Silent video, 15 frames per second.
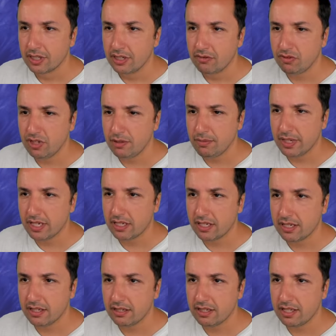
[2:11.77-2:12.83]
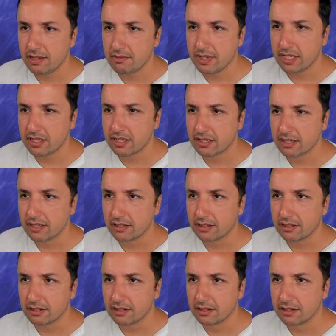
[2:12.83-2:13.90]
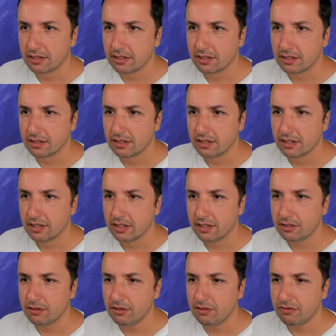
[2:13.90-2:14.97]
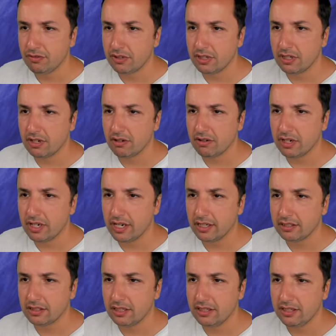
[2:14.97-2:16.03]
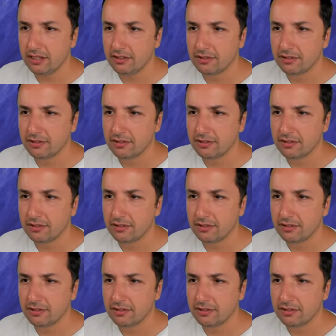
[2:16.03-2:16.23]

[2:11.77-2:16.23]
If they make sense, they make sense. He's going for the long castling.